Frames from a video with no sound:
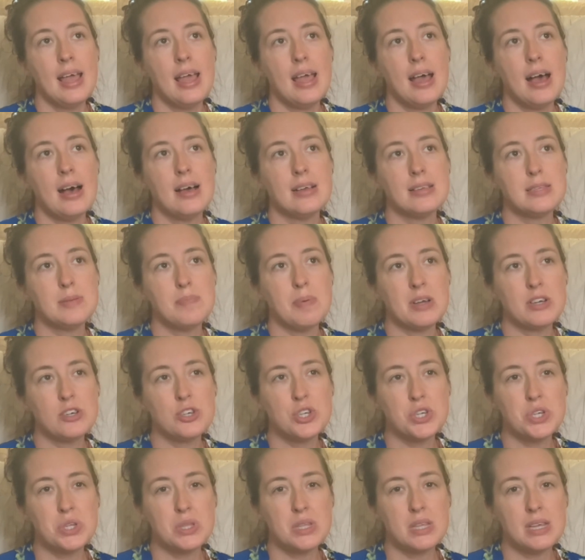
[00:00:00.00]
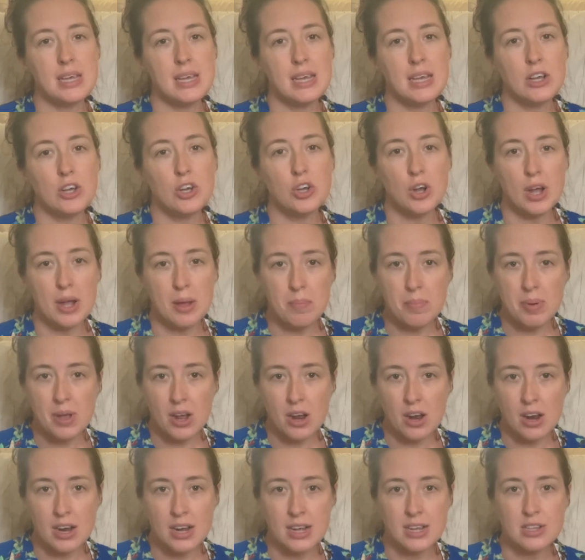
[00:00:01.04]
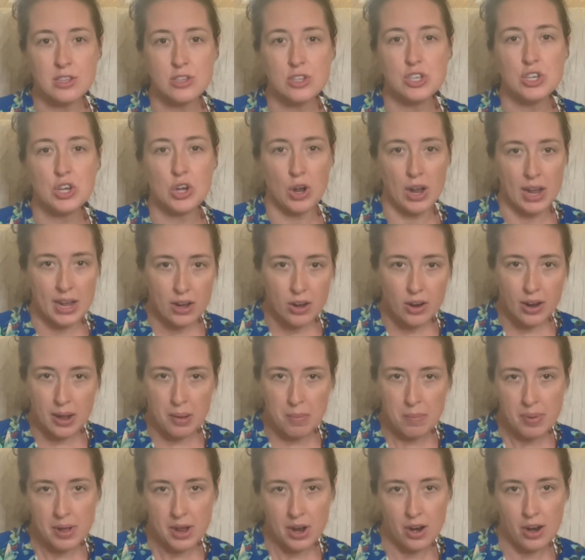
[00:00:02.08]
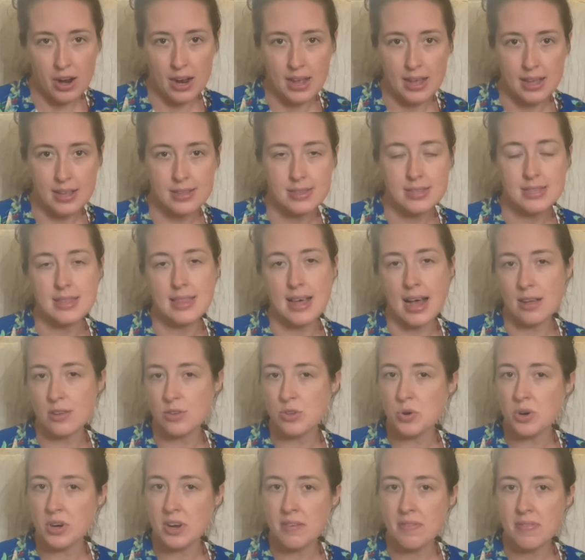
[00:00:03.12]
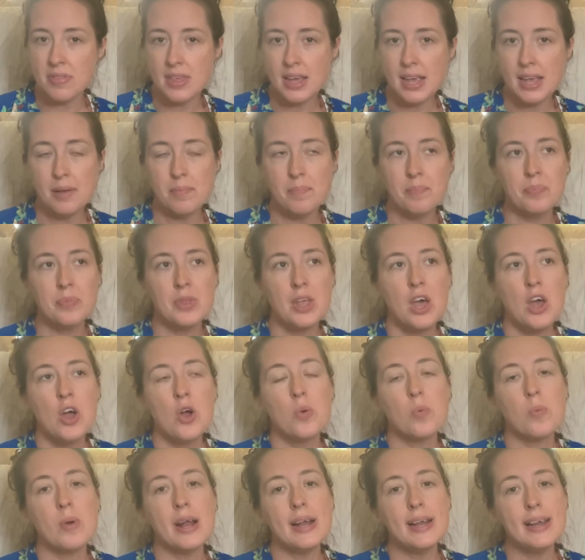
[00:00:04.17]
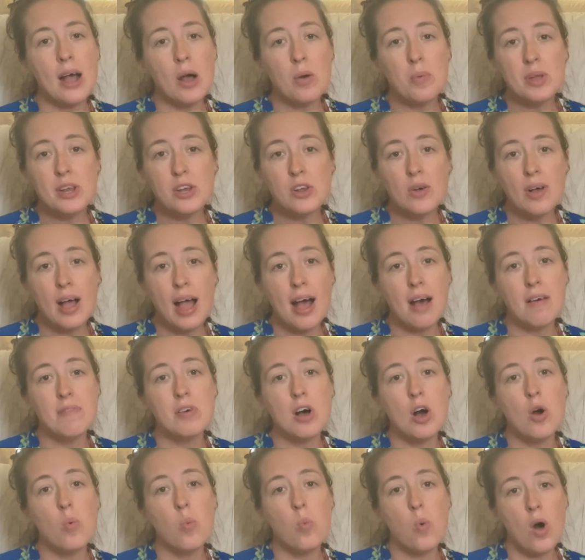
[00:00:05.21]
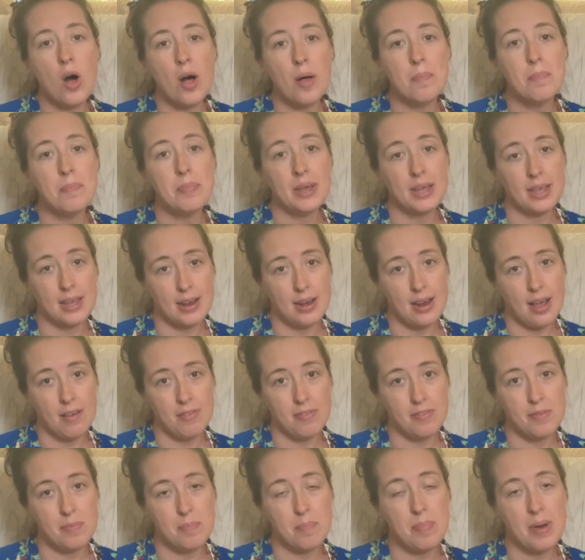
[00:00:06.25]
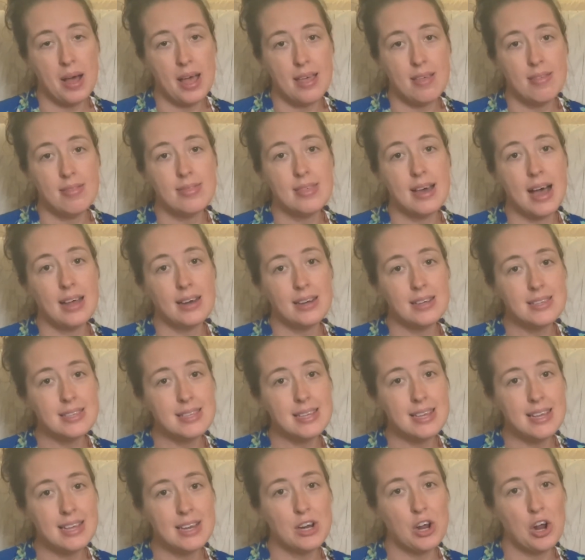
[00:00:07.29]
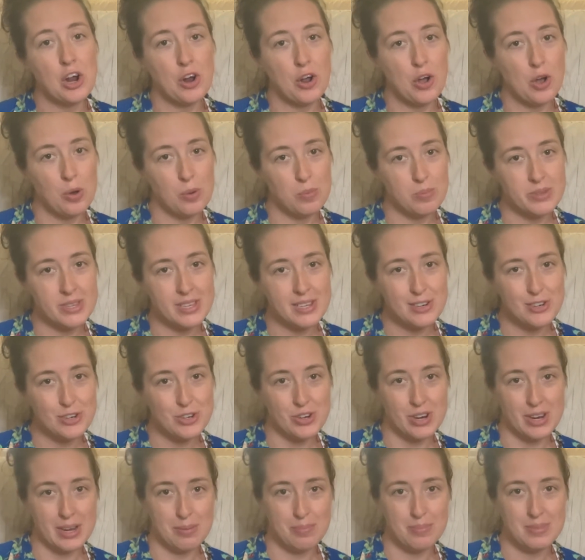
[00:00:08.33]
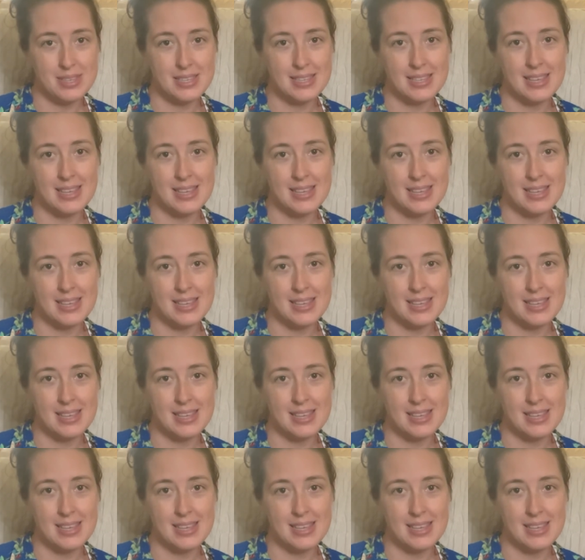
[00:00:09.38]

especially grandparents, great-grandparents, that sort of thing. Right now we don't have a wall big enough, but that is in our hopes and dreams.